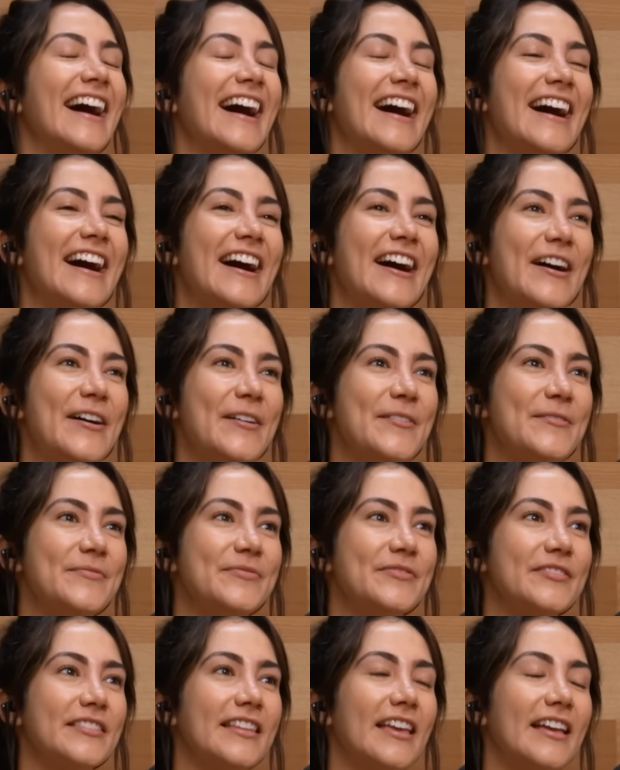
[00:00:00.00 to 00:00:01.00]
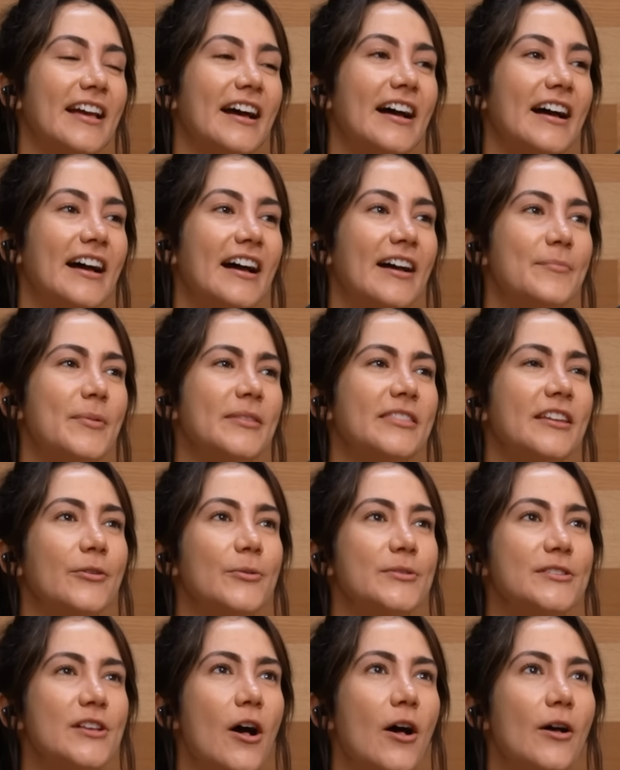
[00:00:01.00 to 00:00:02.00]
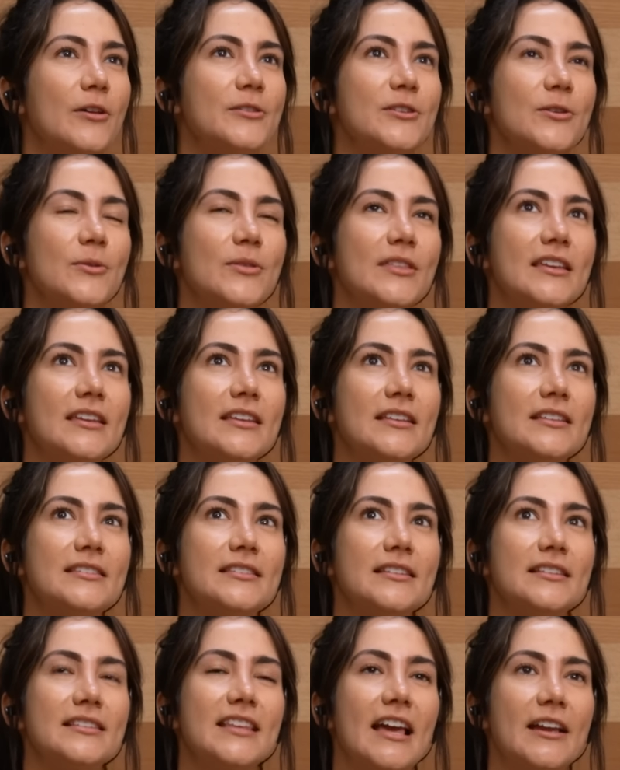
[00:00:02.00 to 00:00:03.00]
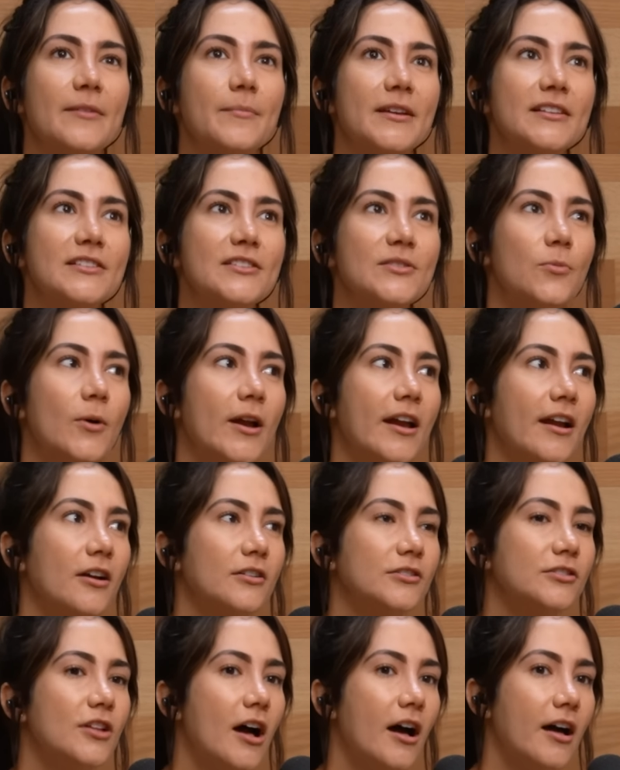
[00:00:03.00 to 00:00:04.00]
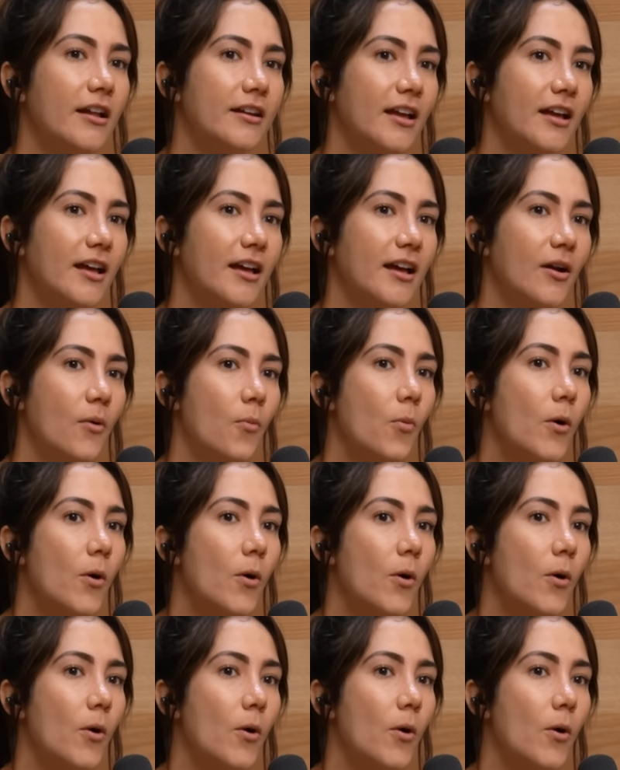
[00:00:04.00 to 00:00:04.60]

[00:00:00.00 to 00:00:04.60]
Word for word: But there was also these segments where Lana